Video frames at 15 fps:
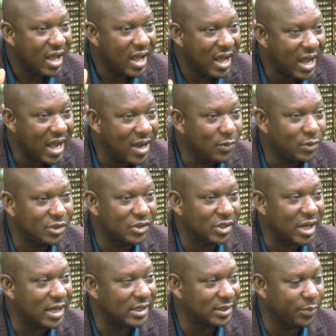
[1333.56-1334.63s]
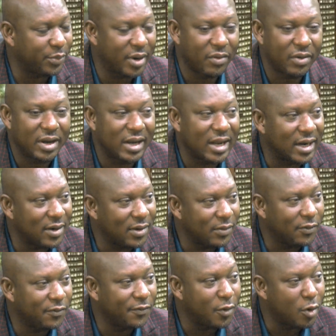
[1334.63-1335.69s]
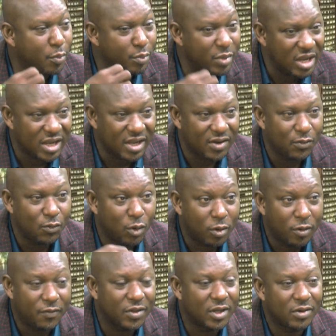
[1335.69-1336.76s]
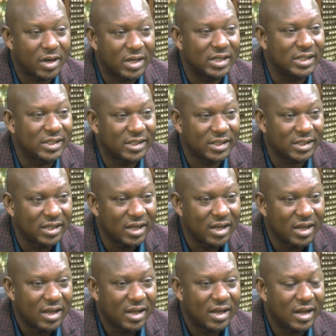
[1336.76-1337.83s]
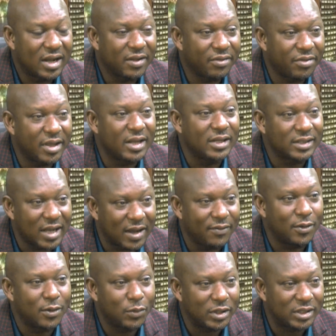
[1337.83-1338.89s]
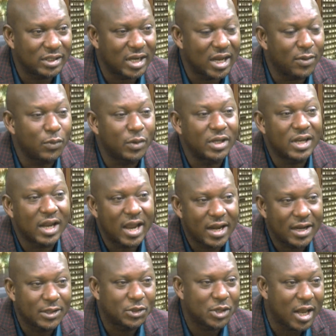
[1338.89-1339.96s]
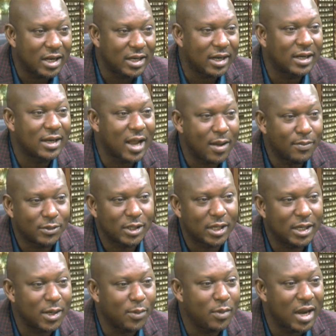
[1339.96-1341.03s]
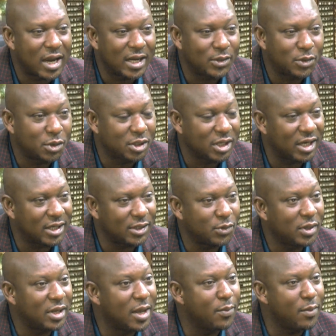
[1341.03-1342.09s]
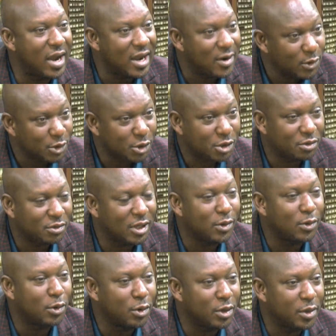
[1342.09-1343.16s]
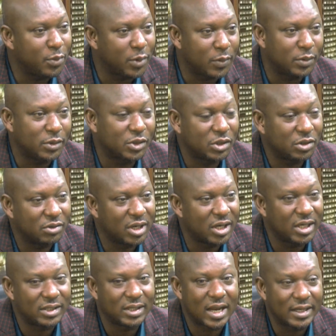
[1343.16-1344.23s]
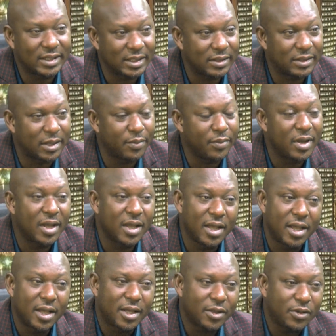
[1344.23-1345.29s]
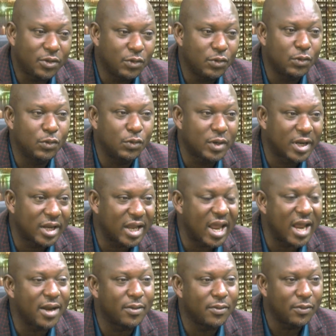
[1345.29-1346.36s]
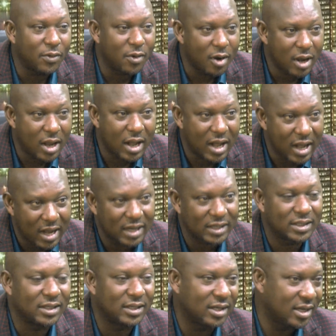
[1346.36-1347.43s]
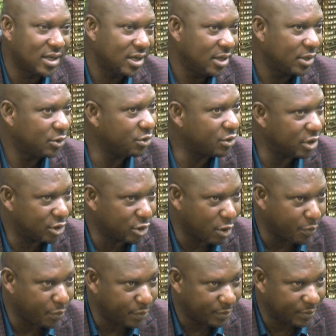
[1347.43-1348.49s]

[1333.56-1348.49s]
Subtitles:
I would say as a parent that for me, one of the greatest things I've always done with any child that comes under my tutelage, whether my own children or other people's children, is I tell them, you can work hard to the top.